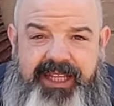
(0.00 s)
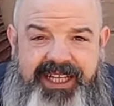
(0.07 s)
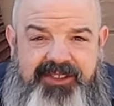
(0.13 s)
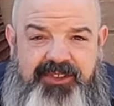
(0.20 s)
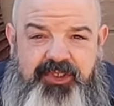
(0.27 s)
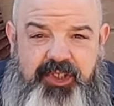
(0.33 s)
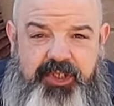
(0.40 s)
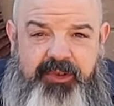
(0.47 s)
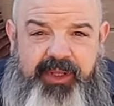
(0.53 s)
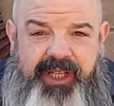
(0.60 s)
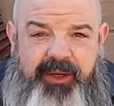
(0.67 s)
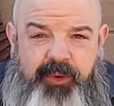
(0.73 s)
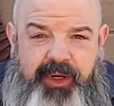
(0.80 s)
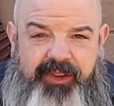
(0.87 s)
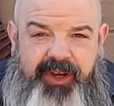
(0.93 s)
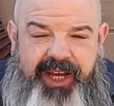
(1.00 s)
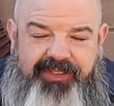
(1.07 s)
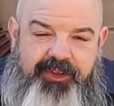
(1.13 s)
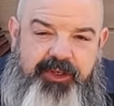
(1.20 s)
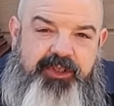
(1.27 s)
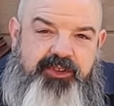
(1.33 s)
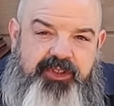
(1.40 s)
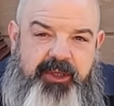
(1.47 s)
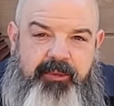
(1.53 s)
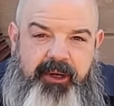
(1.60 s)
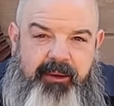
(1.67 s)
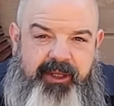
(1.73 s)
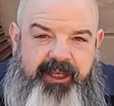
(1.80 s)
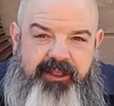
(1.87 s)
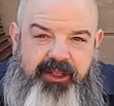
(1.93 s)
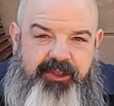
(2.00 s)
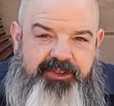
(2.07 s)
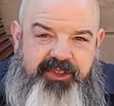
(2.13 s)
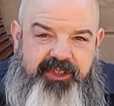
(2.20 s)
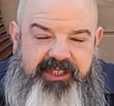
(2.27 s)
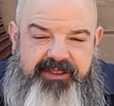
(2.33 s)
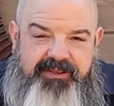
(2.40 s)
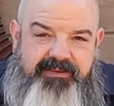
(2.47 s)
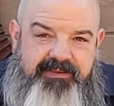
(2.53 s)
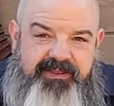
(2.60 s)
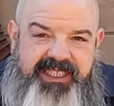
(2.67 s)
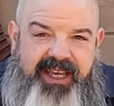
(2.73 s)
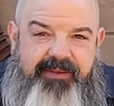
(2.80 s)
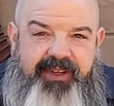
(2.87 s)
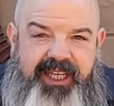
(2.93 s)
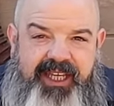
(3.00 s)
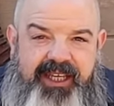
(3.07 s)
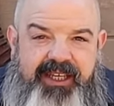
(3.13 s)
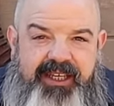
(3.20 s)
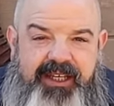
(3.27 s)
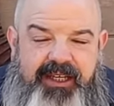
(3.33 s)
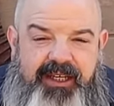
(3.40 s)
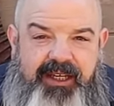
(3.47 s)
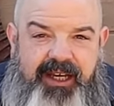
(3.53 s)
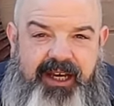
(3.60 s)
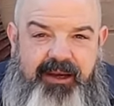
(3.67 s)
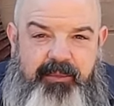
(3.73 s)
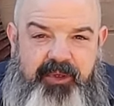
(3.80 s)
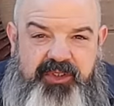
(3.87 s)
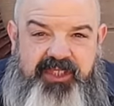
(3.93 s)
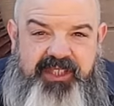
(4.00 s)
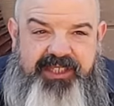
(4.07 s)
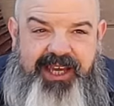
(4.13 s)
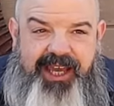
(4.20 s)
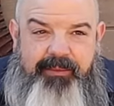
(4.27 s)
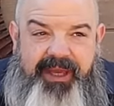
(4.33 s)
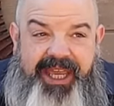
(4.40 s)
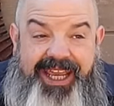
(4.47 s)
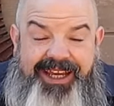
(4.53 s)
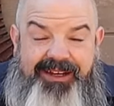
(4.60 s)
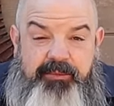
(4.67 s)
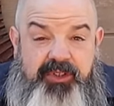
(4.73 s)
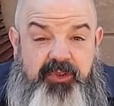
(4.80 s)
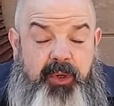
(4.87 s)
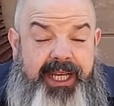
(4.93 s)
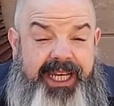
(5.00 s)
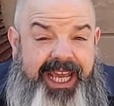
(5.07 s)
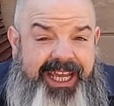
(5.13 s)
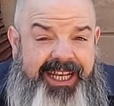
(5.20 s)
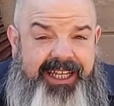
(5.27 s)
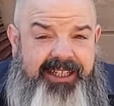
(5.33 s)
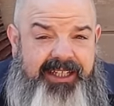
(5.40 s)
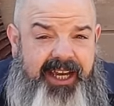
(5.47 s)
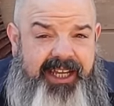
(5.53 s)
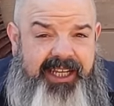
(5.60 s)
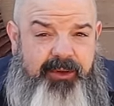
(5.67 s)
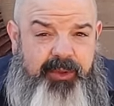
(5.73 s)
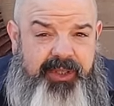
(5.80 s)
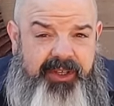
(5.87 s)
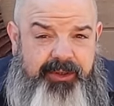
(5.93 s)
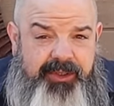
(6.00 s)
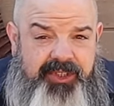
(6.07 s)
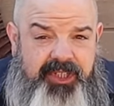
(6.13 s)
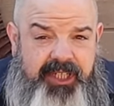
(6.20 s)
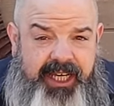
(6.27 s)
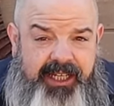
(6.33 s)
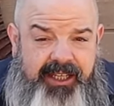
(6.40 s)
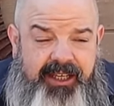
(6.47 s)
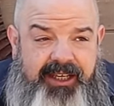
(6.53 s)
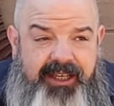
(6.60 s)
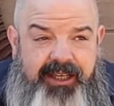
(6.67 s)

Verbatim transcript: that's generally where they're at. They're usually probably closer to 70 uh, most of the time, and between 80 and 90 when they're in shed.